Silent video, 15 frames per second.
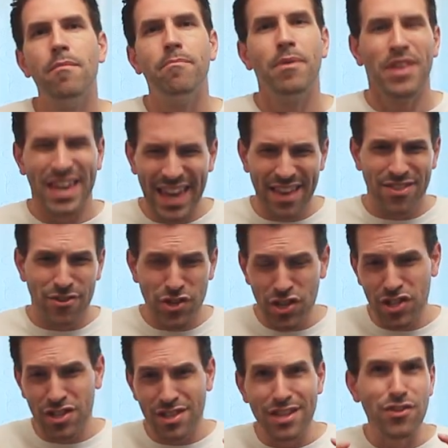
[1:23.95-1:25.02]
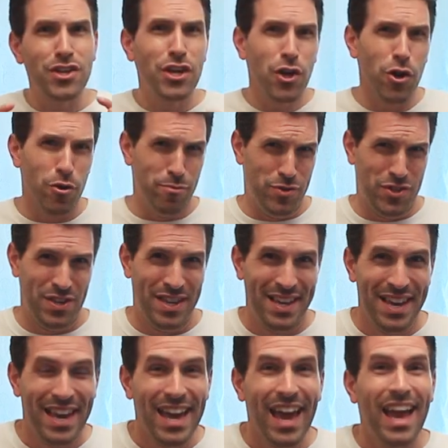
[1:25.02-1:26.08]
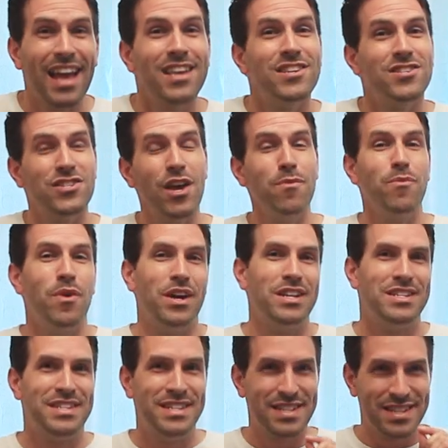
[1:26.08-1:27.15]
But again, they're just little cubes. Someone,